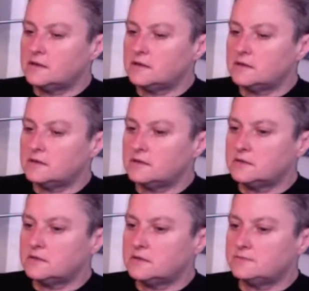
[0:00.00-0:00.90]

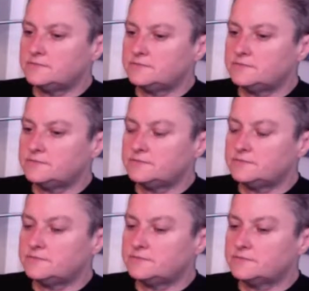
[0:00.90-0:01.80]

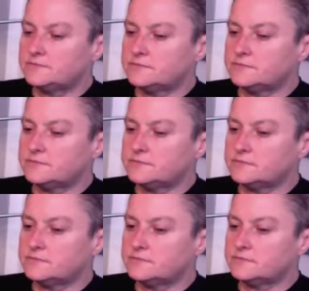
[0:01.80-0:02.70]

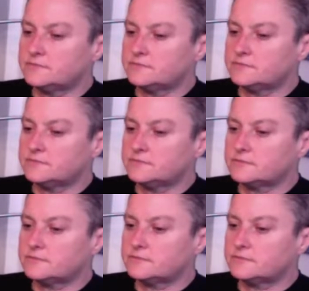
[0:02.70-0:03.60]

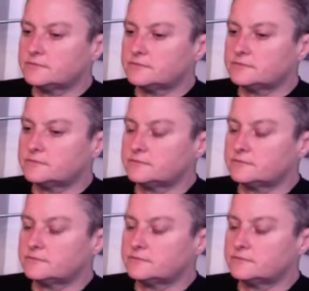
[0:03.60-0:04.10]
(silent)